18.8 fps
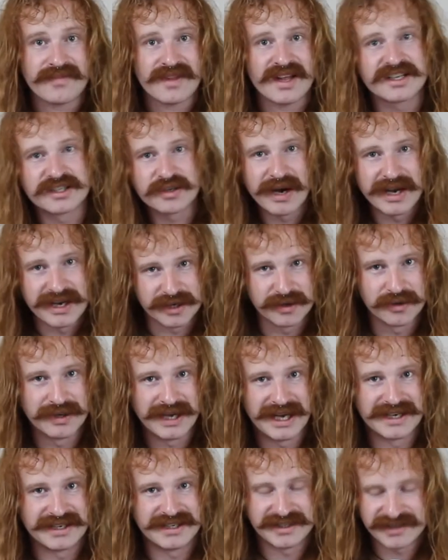It's quite a cool,
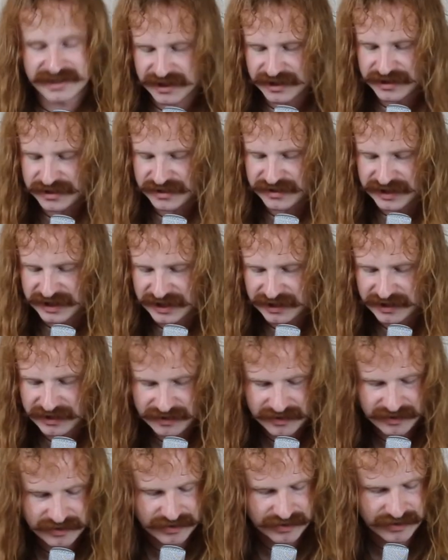like, disco string
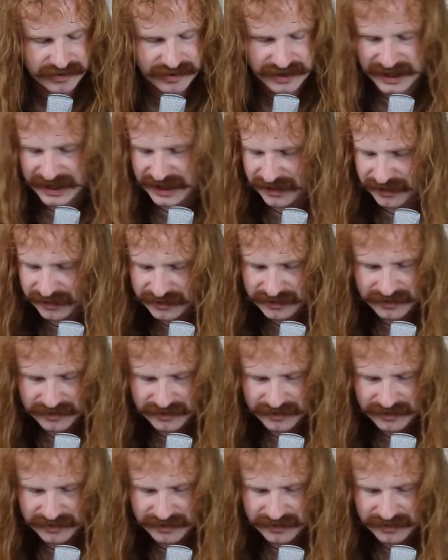thing.